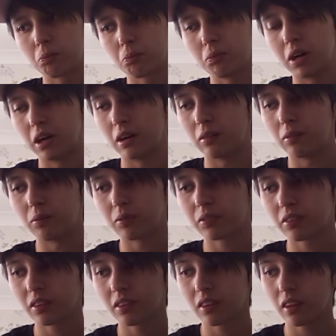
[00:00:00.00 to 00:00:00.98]
but
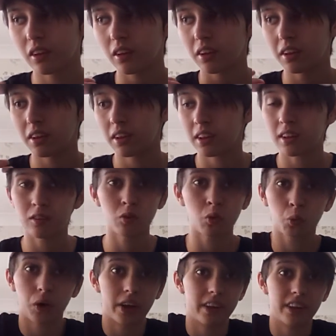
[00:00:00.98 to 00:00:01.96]
it is
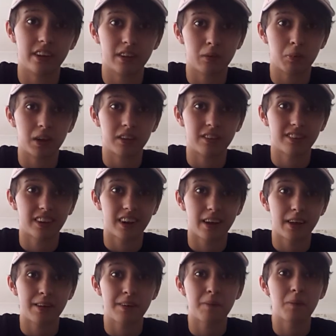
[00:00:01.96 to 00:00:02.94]
the way it is
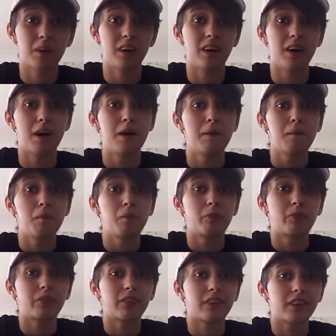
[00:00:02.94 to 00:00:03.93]
basically. But
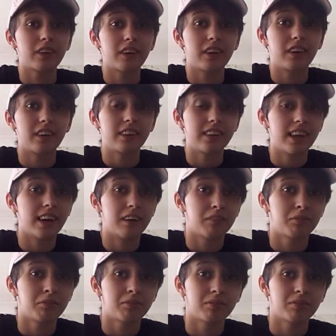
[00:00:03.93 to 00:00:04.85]
yeah,